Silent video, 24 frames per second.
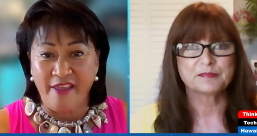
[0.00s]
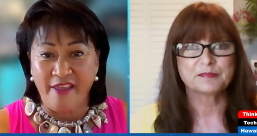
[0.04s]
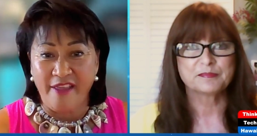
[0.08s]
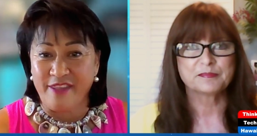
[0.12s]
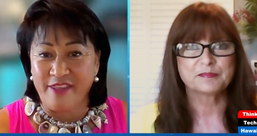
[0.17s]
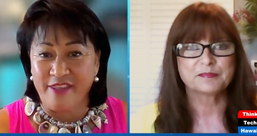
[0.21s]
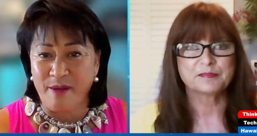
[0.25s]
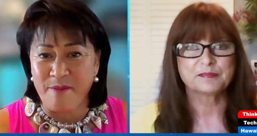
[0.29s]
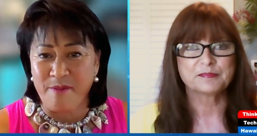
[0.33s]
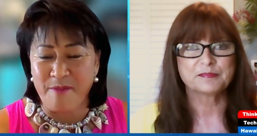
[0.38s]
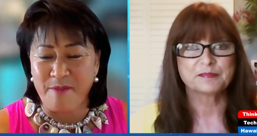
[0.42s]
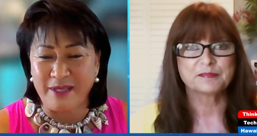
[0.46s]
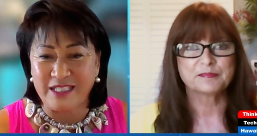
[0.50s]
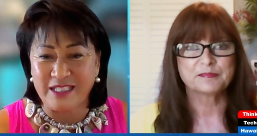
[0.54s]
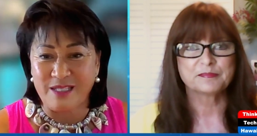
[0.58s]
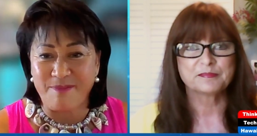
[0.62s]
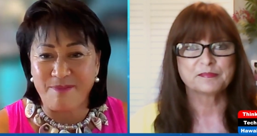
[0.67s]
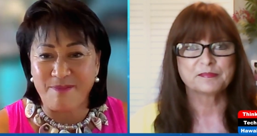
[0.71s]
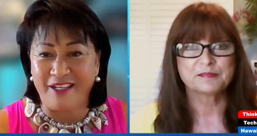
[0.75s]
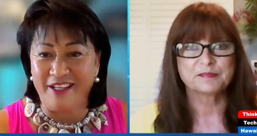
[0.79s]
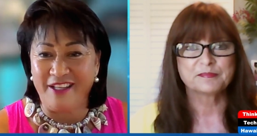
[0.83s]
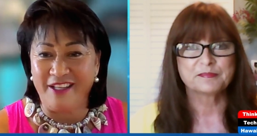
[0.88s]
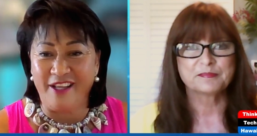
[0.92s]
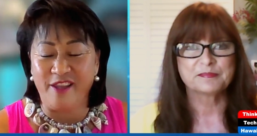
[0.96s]
Speaker 1: there must have
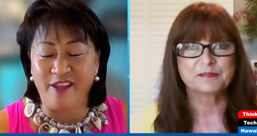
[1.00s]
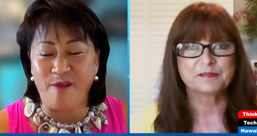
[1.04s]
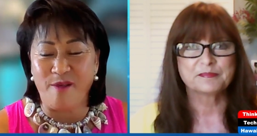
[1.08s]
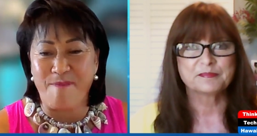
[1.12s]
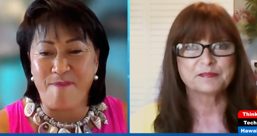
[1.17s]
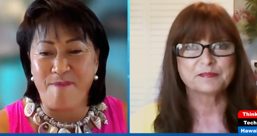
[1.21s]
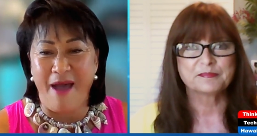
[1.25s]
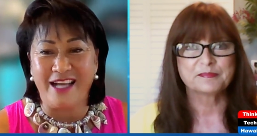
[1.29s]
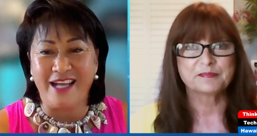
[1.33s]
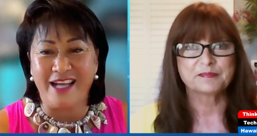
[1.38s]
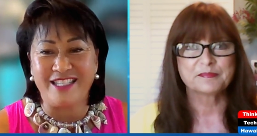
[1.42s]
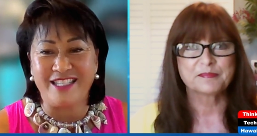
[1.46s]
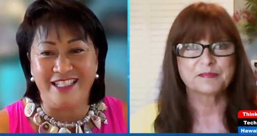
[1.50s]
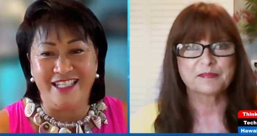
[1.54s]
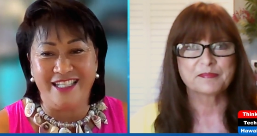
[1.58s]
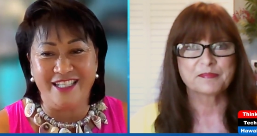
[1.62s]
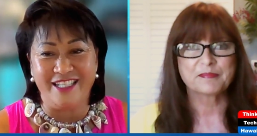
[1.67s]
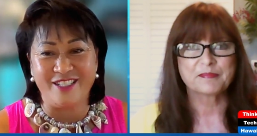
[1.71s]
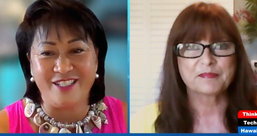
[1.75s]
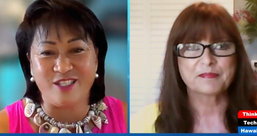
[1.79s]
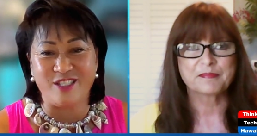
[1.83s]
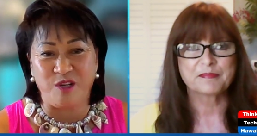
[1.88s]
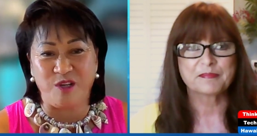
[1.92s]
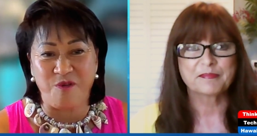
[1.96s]
been another passion in
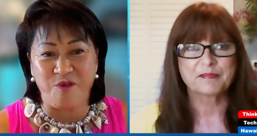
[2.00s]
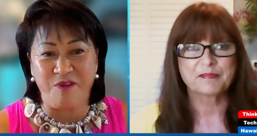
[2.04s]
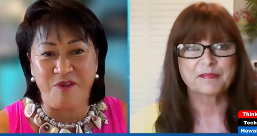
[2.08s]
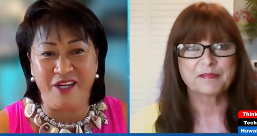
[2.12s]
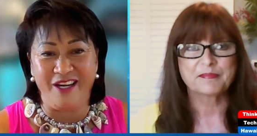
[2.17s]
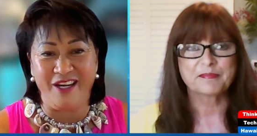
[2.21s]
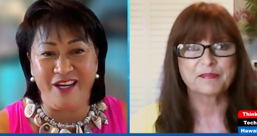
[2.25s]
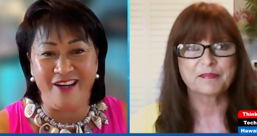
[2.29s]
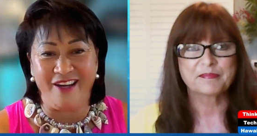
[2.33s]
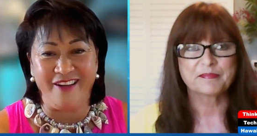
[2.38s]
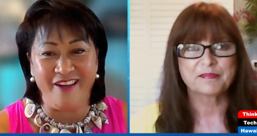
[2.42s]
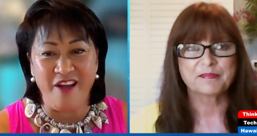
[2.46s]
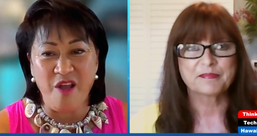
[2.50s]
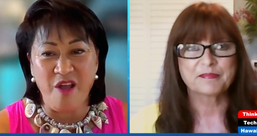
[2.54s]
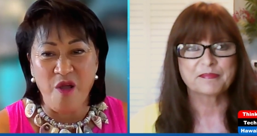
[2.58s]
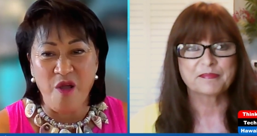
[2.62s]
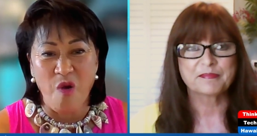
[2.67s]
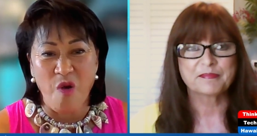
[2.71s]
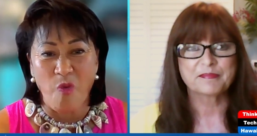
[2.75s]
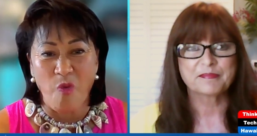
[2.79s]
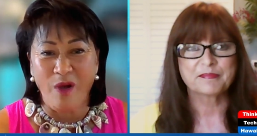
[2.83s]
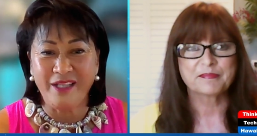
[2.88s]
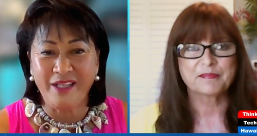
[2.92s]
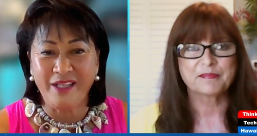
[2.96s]
his career
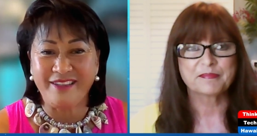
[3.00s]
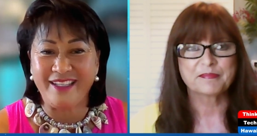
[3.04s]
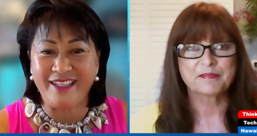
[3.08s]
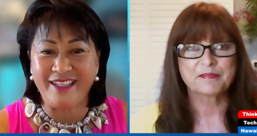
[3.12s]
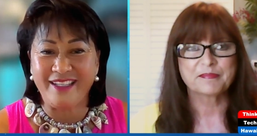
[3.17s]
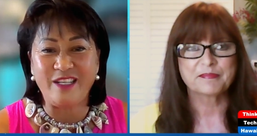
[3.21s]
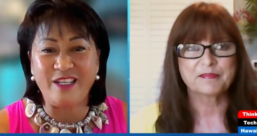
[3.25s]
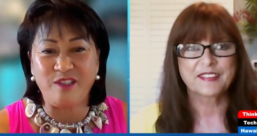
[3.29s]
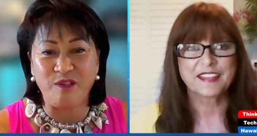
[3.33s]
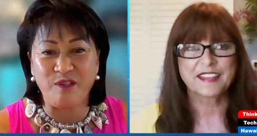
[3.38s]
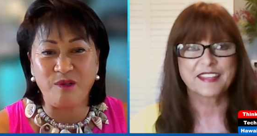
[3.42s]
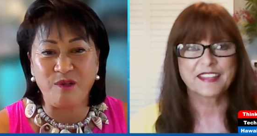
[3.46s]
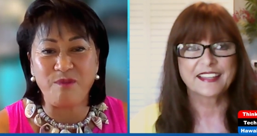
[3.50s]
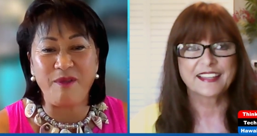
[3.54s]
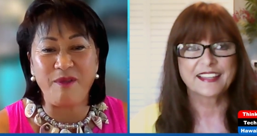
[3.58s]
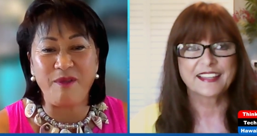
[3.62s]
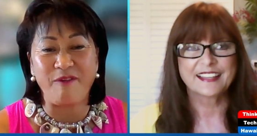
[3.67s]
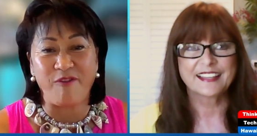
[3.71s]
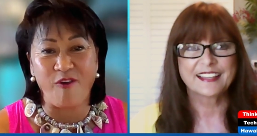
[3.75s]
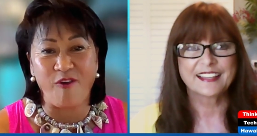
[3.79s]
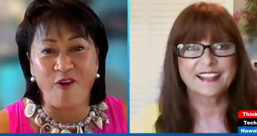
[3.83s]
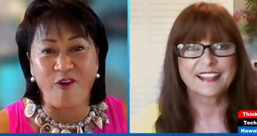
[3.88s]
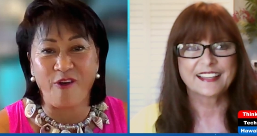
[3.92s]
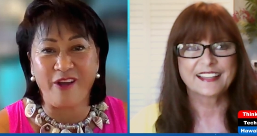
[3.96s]
what did he do
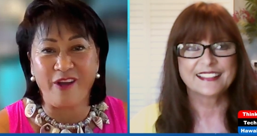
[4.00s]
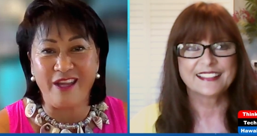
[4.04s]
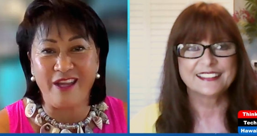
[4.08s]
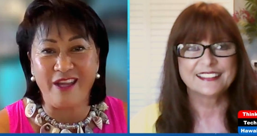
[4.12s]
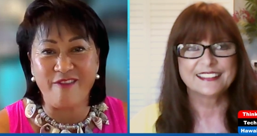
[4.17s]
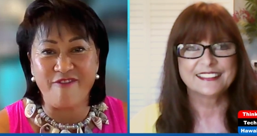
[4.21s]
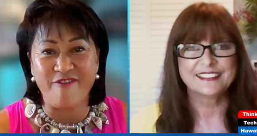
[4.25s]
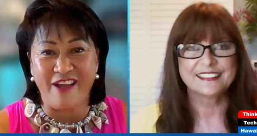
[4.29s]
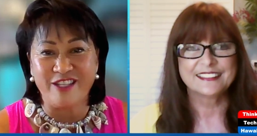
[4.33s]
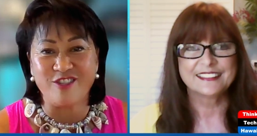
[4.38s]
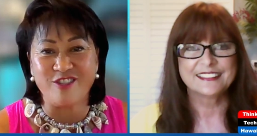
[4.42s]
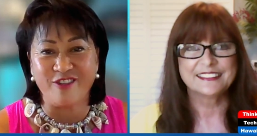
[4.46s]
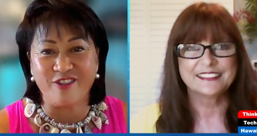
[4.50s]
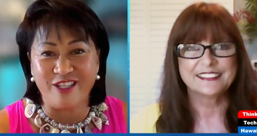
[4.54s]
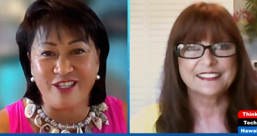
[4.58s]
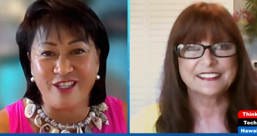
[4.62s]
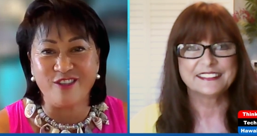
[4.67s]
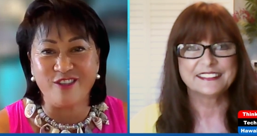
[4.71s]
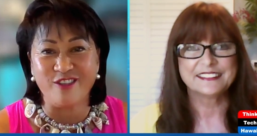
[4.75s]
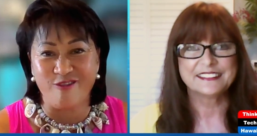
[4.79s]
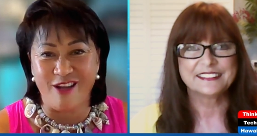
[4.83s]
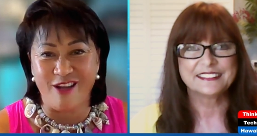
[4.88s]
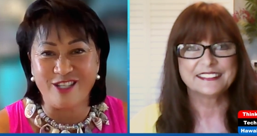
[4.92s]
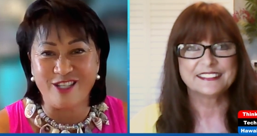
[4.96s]
before he ventured
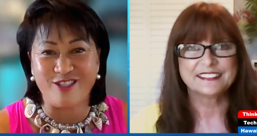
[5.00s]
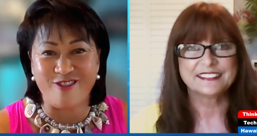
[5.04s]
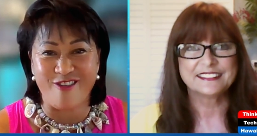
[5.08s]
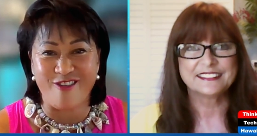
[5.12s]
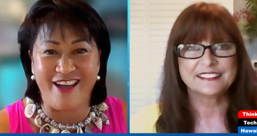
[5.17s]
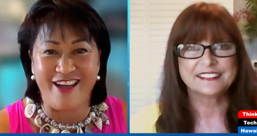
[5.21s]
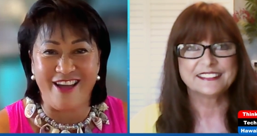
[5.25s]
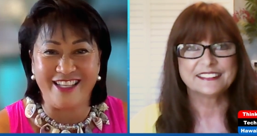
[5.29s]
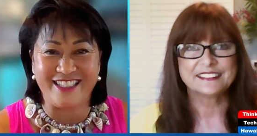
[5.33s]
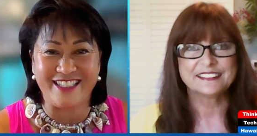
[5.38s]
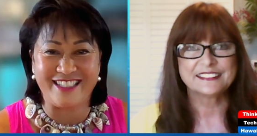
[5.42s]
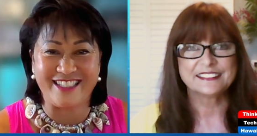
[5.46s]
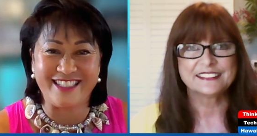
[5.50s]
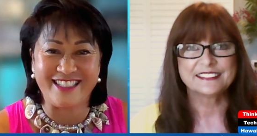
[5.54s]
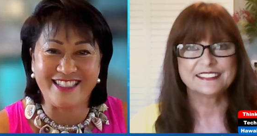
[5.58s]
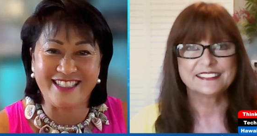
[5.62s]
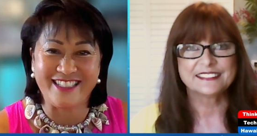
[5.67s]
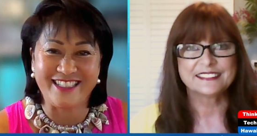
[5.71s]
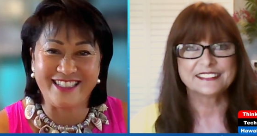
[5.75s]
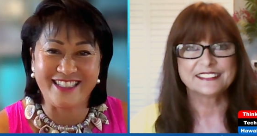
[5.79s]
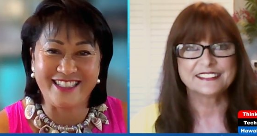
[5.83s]
into restaurants